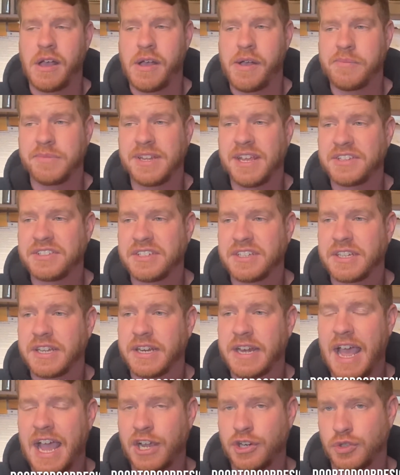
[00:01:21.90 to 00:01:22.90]
testing
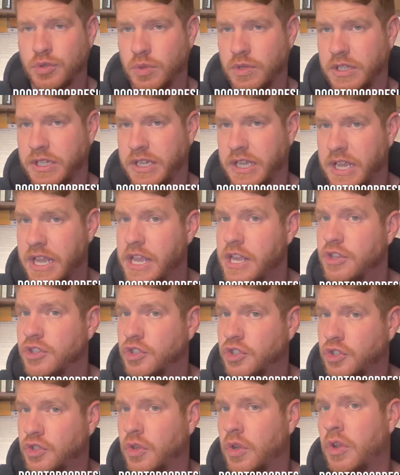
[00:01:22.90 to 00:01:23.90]
an actually
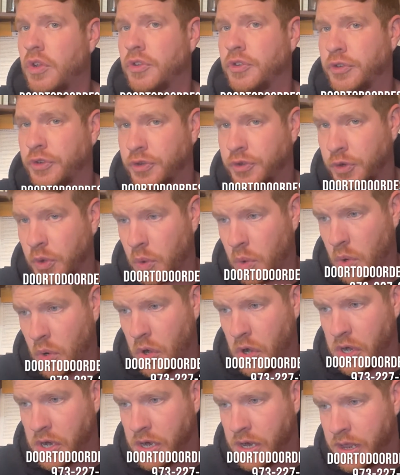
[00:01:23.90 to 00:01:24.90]
installed
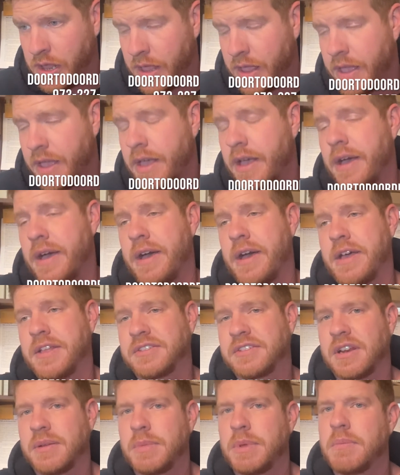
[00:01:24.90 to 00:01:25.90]
door,
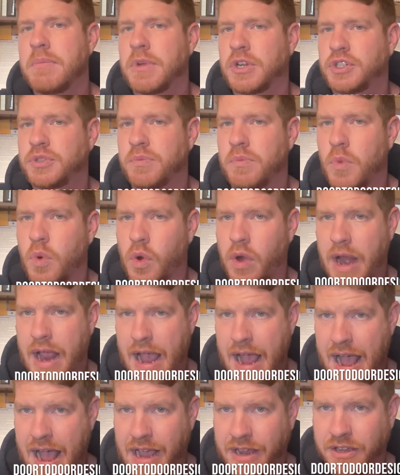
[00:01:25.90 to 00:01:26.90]
it's going to be much more
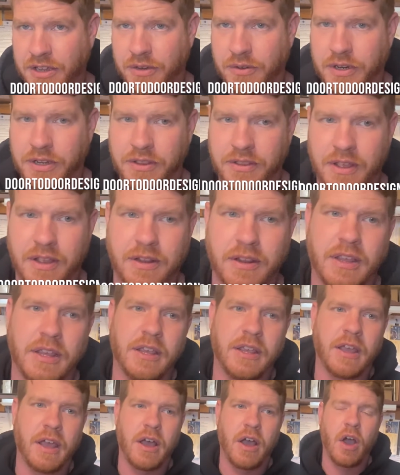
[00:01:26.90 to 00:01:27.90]
accurate than
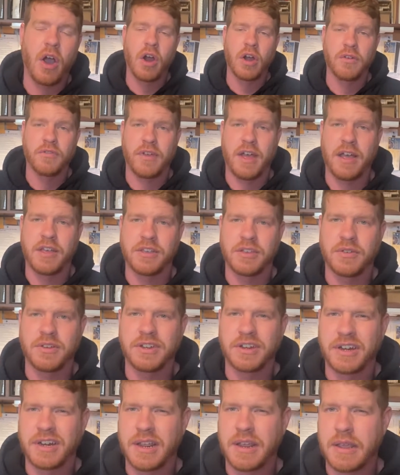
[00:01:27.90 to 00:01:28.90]
the R value, and
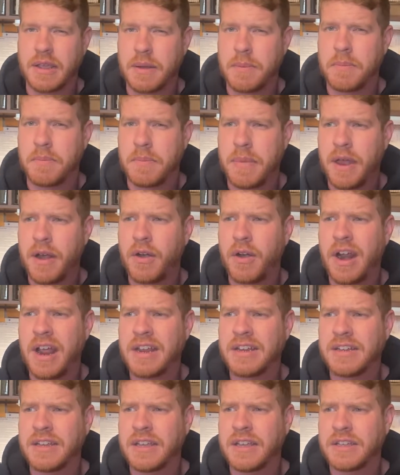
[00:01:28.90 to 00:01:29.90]
you get a better
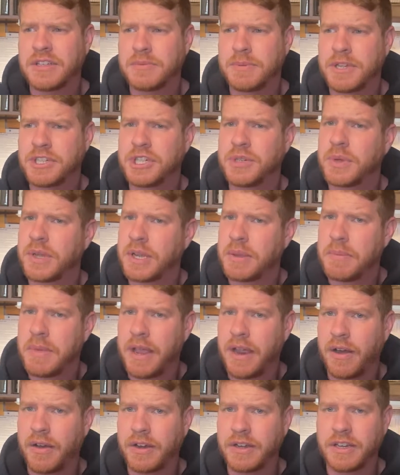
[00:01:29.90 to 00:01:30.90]
idea, especially when
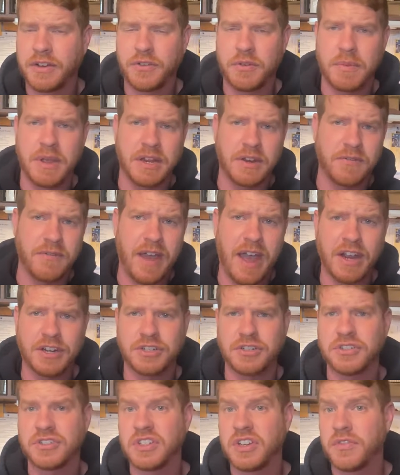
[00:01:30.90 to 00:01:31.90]
comparing different
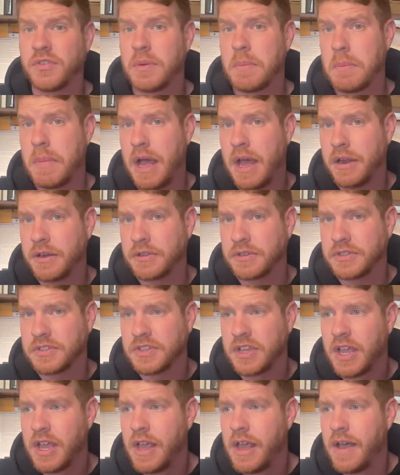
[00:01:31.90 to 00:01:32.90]
manufacturers and different
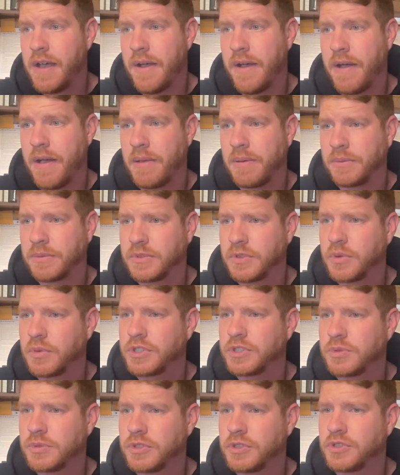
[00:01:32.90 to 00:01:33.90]
models, to
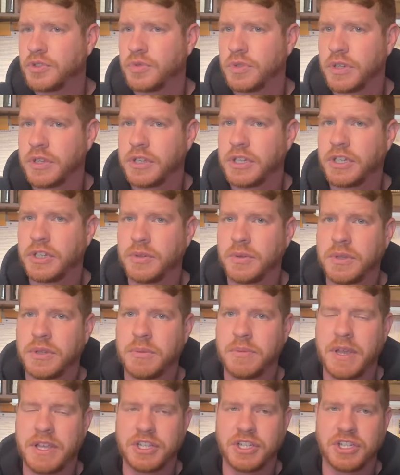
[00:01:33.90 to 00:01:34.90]
which one is really doing the
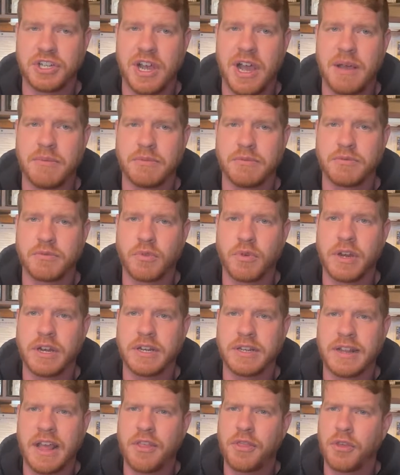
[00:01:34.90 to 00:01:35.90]
best job of
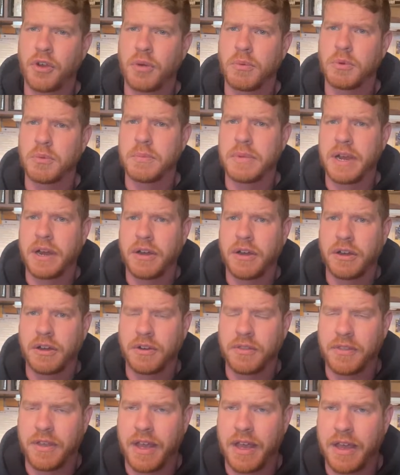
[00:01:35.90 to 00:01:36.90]
creating that thermal
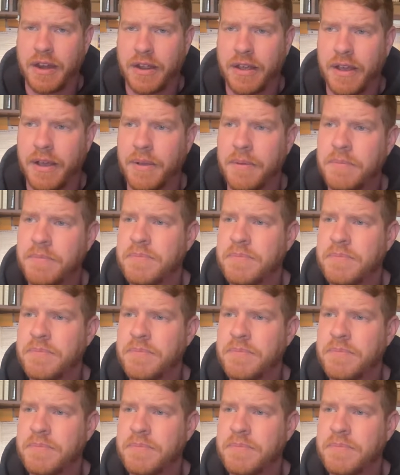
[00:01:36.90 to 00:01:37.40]
barrier that